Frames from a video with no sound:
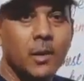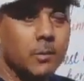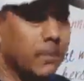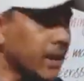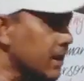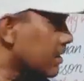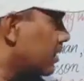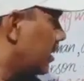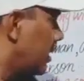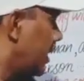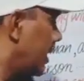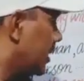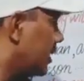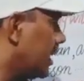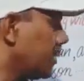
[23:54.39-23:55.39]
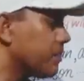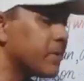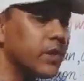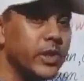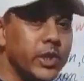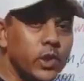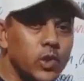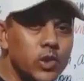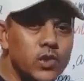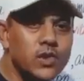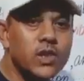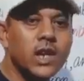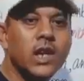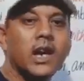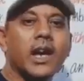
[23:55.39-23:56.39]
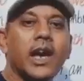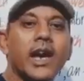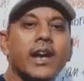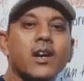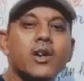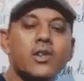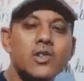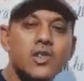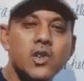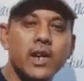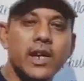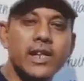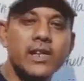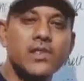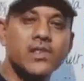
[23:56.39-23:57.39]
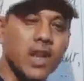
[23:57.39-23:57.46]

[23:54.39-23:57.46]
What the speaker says: but they produce a consonant